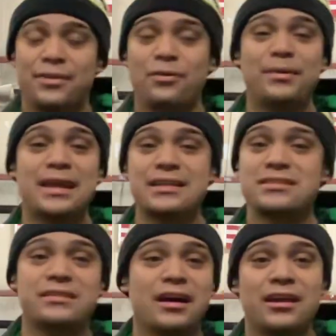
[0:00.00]
Don't get
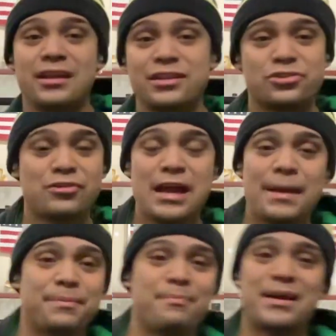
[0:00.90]
stuck in a
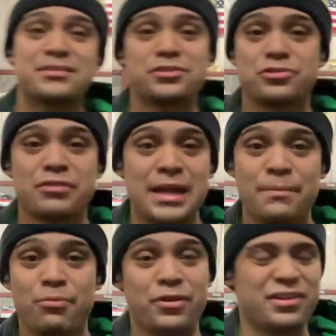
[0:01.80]
trap, mental
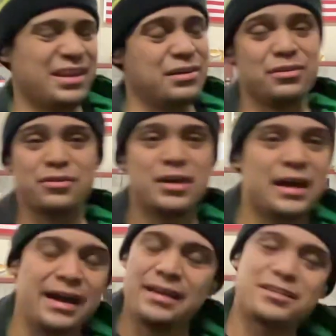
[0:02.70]
trap, where you're like,
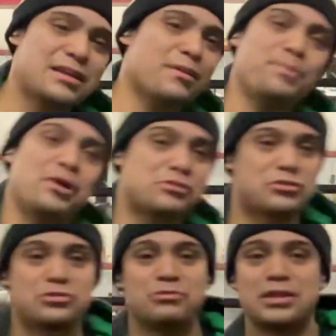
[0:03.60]
southpaws are
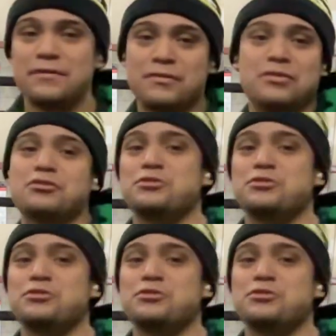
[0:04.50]
so difficult.